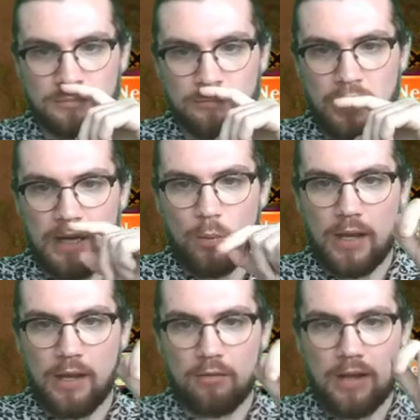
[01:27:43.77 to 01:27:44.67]
play
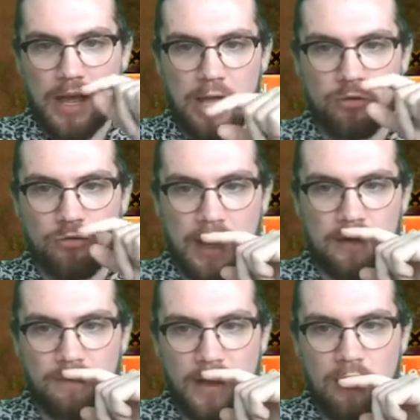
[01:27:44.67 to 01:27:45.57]
weird and
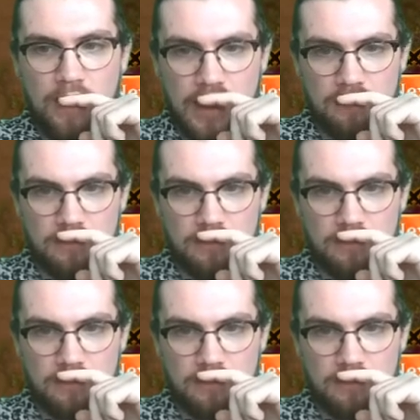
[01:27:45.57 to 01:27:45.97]
Dragonfire that.